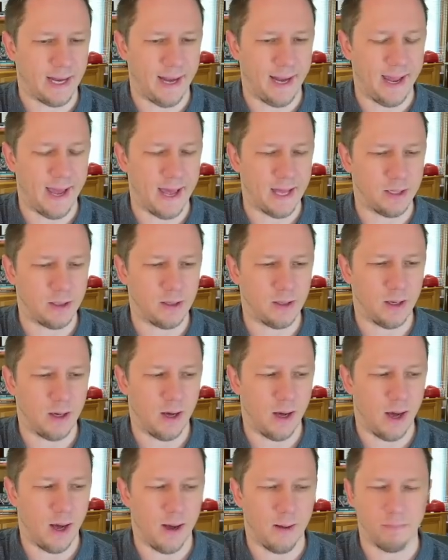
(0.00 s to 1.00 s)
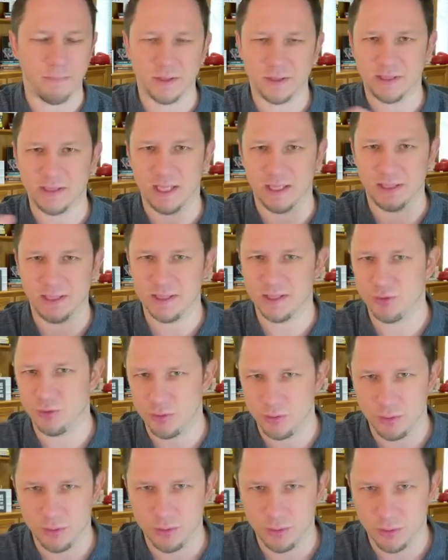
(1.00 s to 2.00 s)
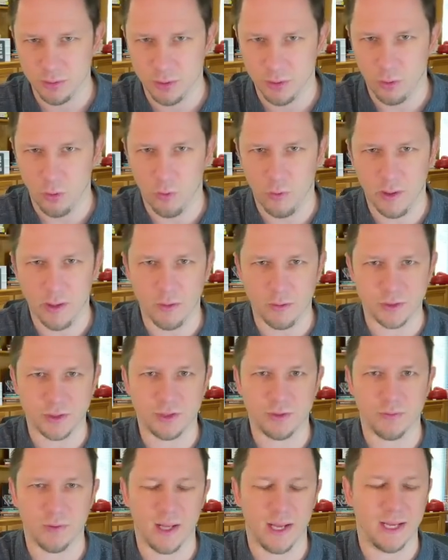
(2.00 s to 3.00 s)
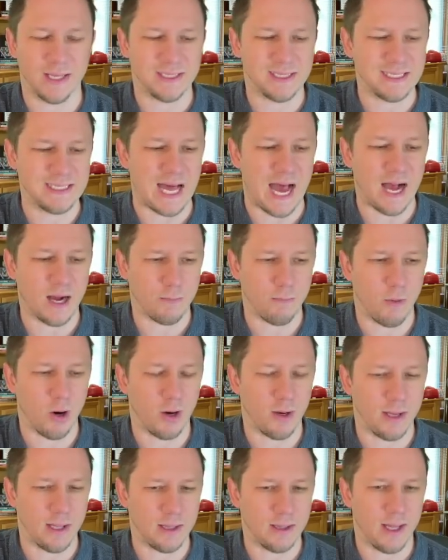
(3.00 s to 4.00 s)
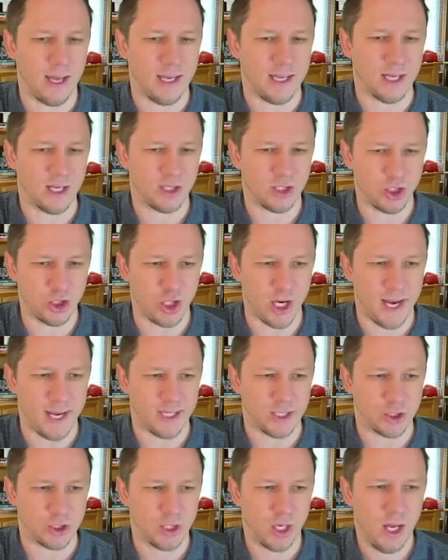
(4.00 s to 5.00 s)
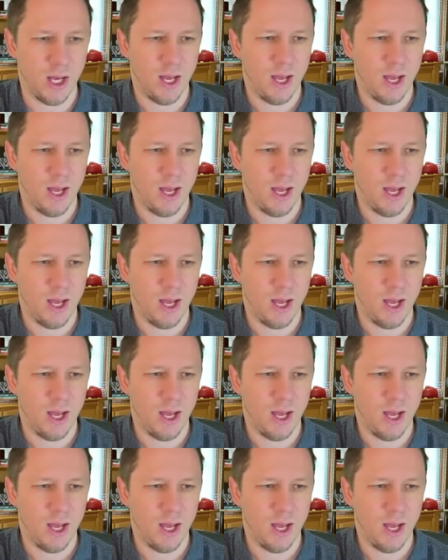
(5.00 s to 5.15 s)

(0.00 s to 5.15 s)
And um, it's a, oil is like a stock market like exchange.